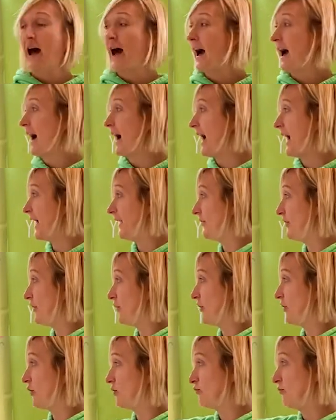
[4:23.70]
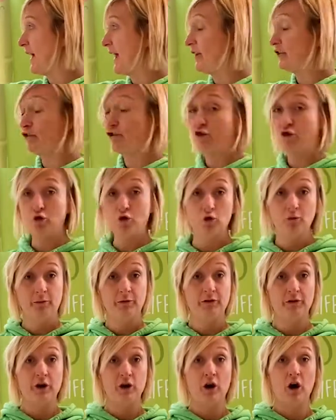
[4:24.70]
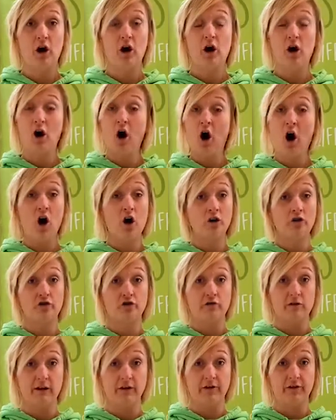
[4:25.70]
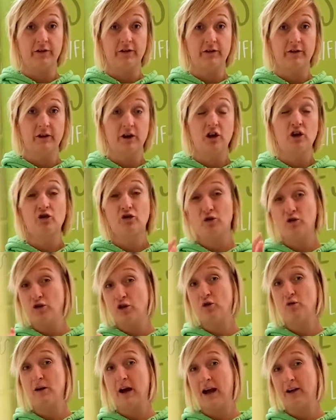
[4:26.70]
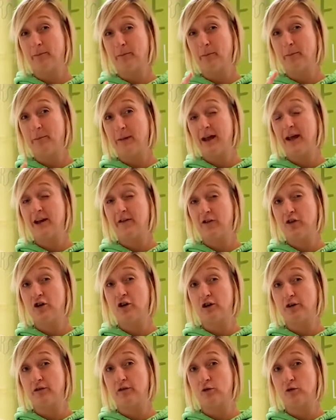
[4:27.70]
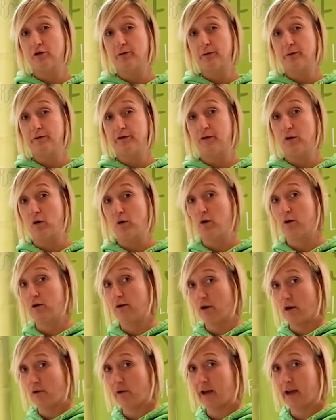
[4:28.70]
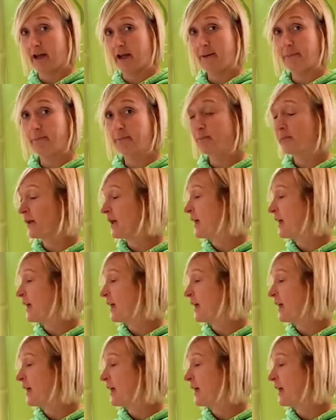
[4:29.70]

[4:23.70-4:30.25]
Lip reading: And the red tubes are arteries. So you guys may have heard of those before, okay?